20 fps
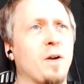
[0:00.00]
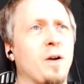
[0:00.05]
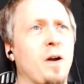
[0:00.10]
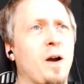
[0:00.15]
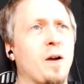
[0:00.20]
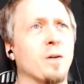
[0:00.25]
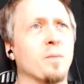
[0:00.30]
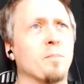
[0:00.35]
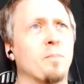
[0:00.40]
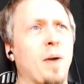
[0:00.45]

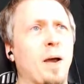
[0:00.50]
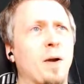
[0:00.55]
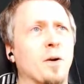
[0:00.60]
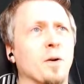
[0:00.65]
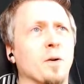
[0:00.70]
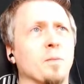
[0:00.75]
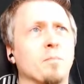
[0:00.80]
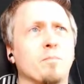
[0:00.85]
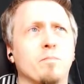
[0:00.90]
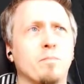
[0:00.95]
out a
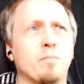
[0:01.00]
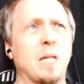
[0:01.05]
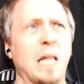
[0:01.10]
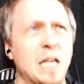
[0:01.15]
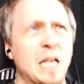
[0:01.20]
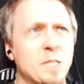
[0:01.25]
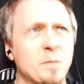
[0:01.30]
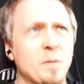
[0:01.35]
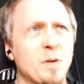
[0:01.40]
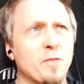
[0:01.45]
better
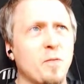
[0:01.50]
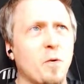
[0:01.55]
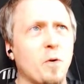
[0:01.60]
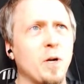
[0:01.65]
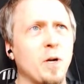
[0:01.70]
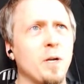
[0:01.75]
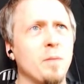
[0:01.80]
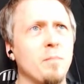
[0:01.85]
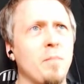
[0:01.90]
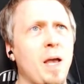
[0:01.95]
placement for
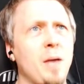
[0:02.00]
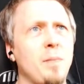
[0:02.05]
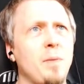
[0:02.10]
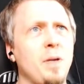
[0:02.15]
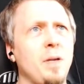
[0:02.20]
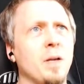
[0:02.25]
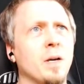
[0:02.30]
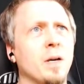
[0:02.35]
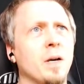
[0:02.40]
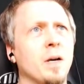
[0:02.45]
him
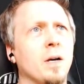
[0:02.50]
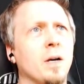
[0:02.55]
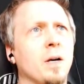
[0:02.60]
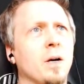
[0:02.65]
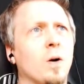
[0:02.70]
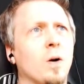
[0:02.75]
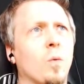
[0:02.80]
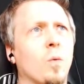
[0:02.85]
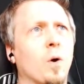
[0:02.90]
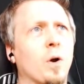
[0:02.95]
maybe
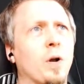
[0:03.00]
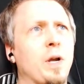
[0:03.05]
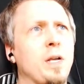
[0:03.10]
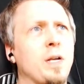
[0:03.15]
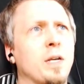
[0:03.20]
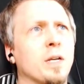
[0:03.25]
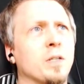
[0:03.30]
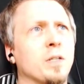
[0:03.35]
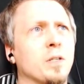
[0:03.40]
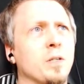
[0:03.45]
where he
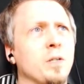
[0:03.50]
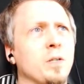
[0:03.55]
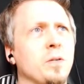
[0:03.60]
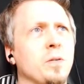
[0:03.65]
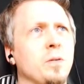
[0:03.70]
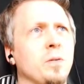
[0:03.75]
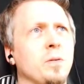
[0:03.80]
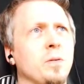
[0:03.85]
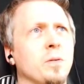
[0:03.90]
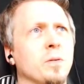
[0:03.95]
could
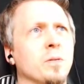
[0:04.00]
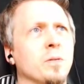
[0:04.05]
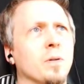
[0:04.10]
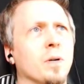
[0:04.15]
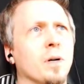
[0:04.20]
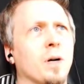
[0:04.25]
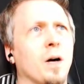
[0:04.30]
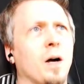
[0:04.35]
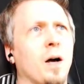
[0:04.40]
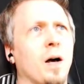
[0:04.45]
do
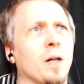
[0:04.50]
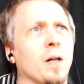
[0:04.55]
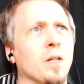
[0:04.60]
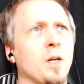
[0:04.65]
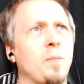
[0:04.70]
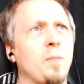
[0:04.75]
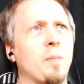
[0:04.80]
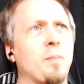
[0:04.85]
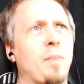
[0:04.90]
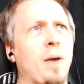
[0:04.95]
a
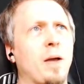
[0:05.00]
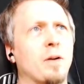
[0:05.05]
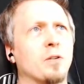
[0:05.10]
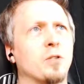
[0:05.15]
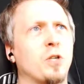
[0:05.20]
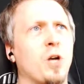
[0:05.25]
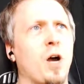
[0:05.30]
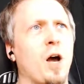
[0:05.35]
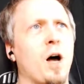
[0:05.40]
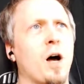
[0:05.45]
little bit better
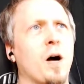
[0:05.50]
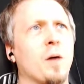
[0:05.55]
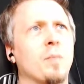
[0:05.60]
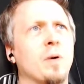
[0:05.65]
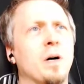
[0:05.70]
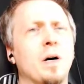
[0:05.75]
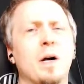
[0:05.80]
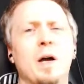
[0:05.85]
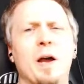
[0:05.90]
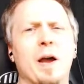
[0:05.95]
job
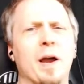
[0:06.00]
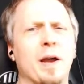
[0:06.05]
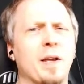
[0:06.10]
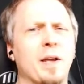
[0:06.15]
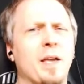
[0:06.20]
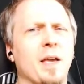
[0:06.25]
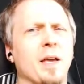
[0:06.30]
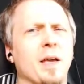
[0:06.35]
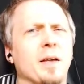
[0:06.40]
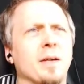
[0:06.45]

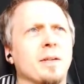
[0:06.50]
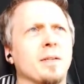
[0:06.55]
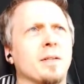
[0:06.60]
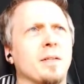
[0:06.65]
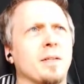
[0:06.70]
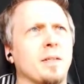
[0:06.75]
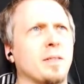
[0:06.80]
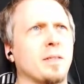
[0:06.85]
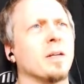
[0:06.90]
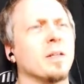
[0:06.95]
and get
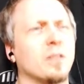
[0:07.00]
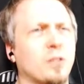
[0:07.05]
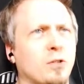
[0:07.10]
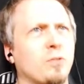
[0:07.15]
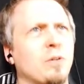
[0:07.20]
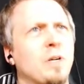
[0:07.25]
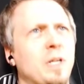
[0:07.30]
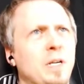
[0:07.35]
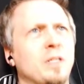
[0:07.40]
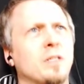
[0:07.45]
the
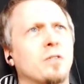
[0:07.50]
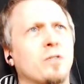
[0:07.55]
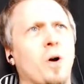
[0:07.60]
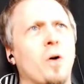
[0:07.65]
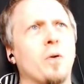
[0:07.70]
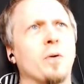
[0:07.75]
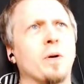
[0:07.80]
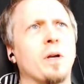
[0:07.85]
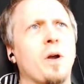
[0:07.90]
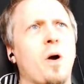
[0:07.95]
trees
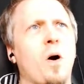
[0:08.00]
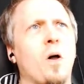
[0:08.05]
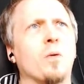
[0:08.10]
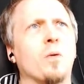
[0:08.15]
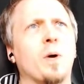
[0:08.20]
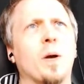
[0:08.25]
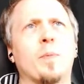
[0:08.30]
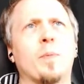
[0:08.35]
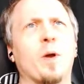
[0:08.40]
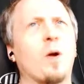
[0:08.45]
growing all the
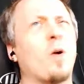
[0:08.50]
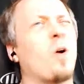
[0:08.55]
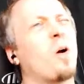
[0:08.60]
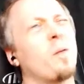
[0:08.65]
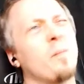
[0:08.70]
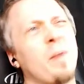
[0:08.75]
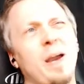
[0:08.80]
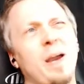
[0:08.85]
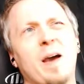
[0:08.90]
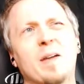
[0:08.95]
way up there or
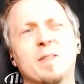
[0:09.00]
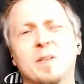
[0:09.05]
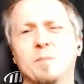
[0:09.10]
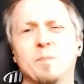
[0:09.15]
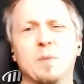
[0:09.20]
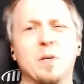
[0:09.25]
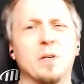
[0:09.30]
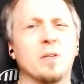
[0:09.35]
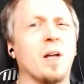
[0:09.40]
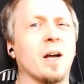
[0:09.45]
I may have to
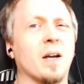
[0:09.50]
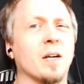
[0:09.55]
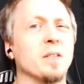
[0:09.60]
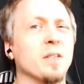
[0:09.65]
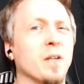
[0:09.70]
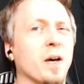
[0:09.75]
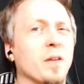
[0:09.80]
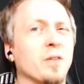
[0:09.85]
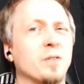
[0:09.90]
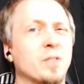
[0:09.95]
build like
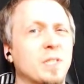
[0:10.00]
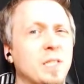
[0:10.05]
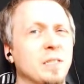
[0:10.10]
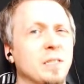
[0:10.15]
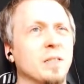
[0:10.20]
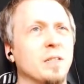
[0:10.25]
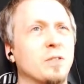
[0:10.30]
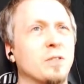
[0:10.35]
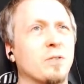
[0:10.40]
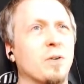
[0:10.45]
another
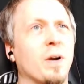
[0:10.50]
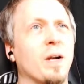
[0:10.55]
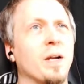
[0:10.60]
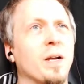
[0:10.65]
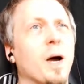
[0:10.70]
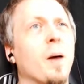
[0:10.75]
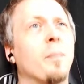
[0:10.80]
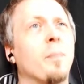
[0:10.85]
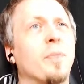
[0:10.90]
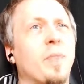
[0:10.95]
seedling tray
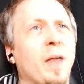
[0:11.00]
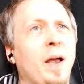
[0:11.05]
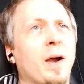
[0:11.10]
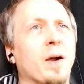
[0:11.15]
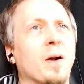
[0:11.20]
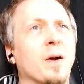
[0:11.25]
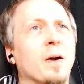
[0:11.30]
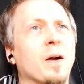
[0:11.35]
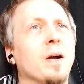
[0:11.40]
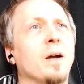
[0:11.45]
up
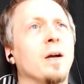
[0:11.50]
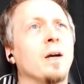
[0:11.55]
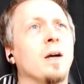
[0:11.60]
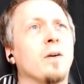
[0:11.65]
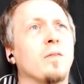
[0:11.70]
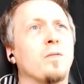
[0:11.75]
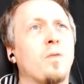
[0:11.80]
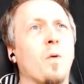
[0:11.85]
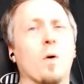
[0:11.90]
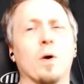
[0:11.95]
there
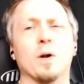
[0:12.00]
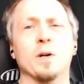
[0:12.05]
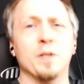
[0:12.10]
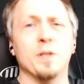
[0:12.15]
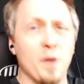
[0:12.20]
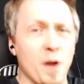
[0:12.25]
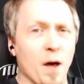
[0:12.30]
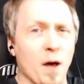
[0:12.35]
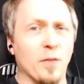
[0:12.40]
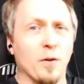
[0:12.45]
for
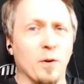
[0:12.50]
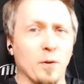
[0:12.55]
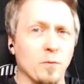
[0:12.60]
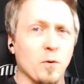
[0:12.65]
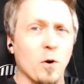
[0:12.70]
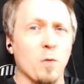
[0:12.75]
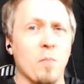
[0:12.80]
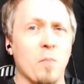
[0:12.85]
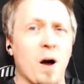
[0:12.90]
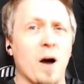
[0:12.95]
another
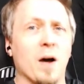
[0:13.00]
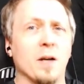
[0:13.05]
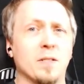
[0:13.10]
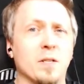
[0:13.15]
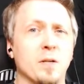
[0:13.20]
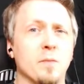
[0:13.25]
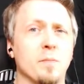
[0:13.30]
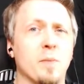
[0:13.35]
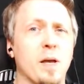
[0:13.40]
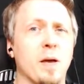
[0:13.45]
robot
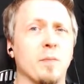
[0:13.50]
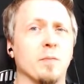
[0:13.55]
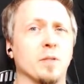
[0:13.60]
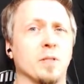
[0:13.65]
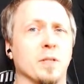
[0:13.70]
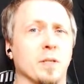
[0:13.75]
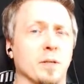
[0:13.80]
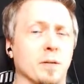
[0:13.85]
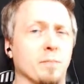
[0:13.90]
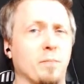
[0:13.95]
to be able
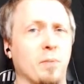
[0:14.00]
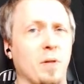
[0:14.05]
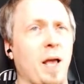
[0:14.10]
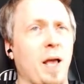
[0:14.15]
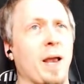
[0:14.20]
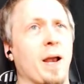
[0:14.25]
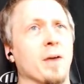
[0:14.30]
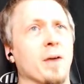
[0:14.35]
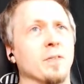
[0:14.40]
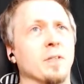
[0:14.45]
to
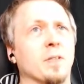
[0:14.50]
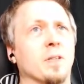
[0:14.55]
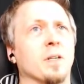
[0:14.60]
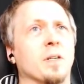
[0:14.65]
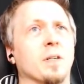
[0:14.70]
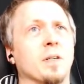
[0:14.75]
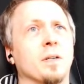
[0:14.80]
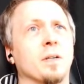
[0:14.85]
plant everything.